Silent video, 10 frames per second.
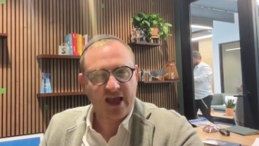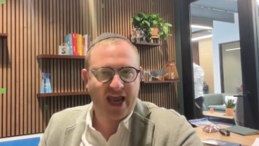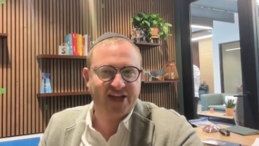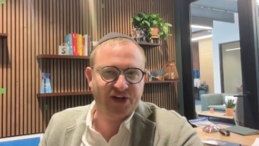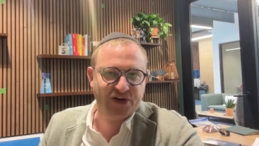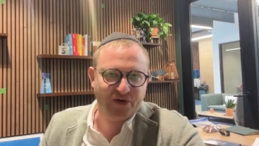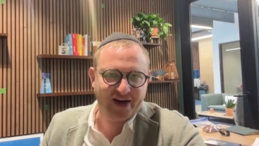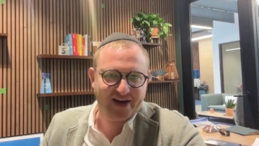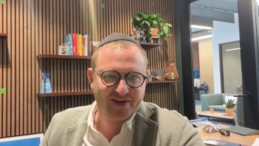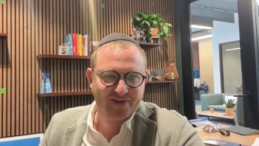It's
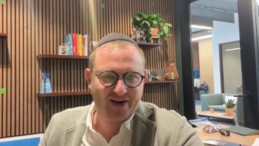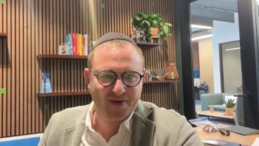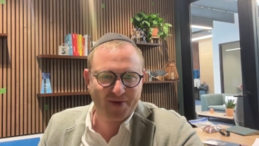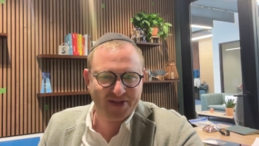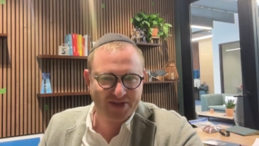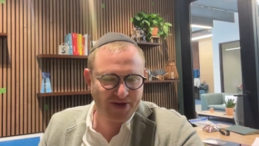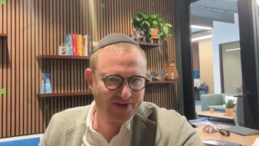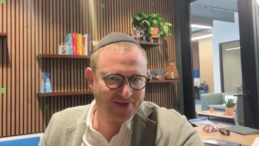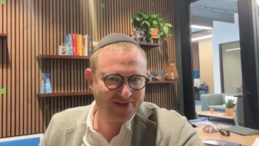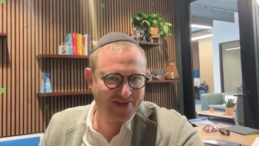underrated, right? Which is
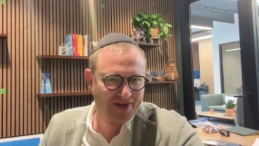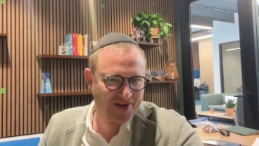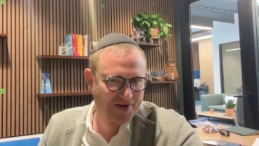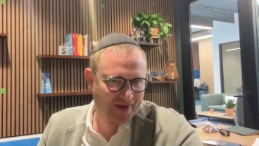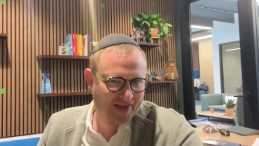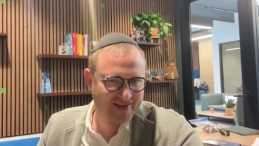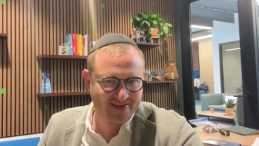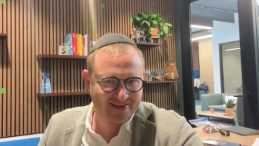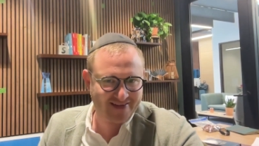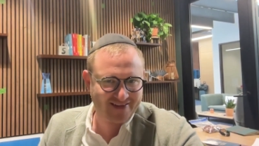good still. You know, like cuz
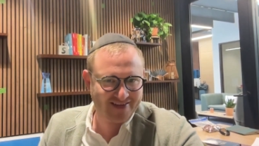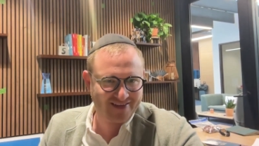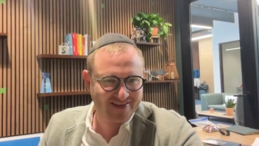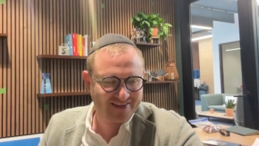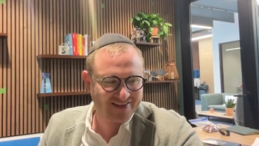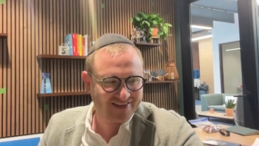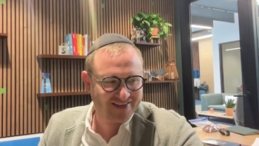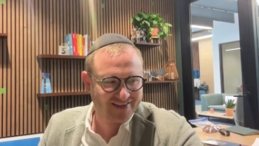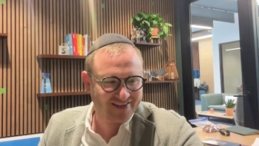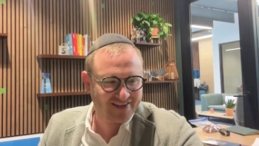it's
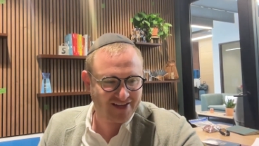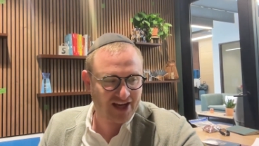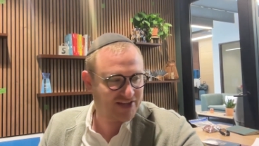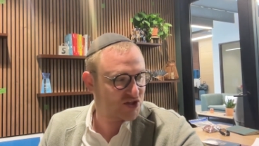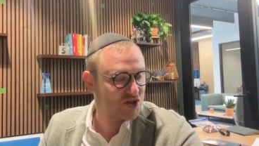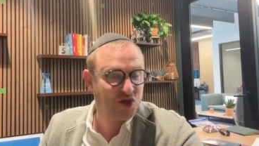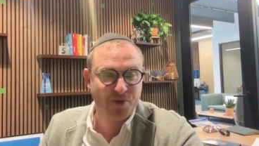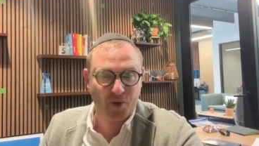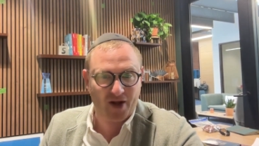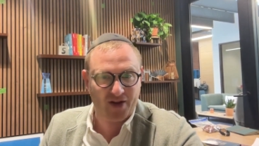it's not, it's not
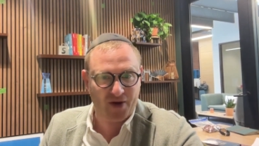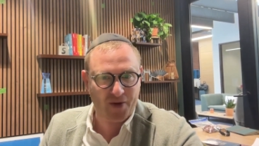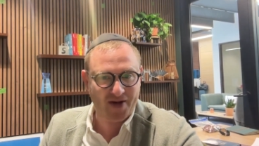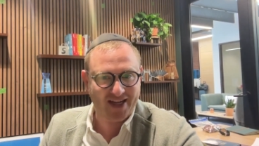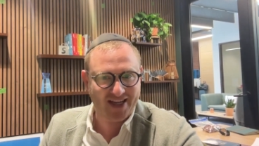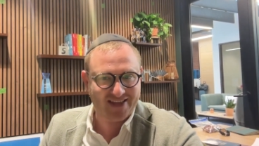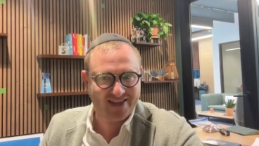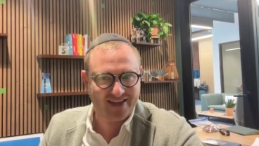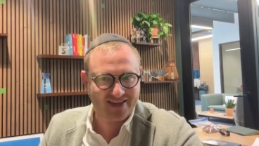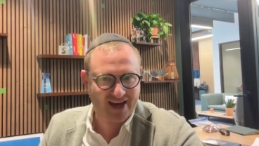super well known and
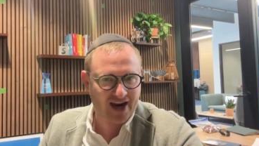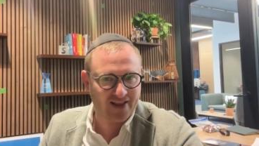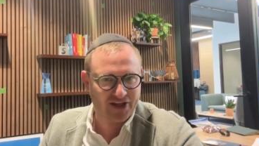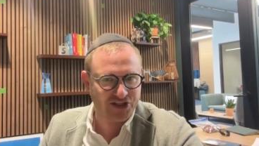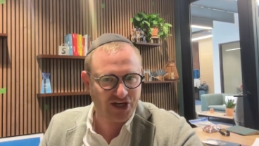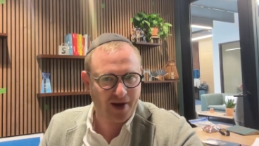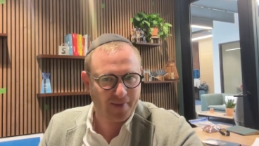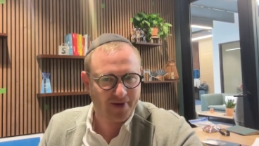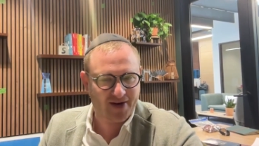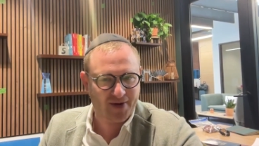it's it's kind of like a
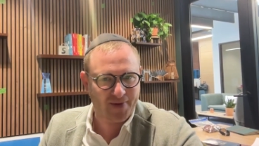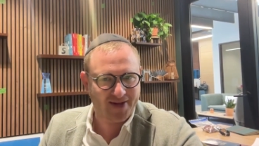gem, you know.